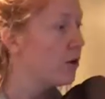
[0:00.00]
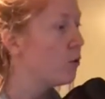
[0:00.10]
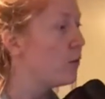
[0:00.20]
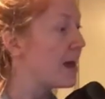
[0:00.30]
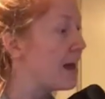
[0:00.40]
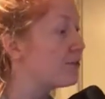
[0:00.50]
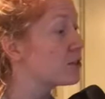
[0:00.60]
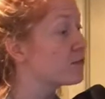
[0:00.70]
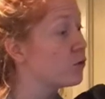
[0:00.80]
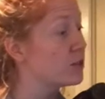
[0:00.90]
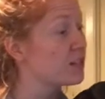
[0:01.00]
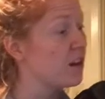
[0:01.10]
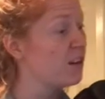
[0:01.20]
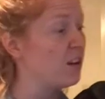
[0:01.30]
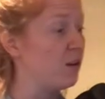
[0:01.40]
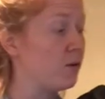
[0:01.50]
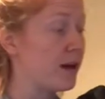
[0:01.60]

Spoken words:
we have a sforzando,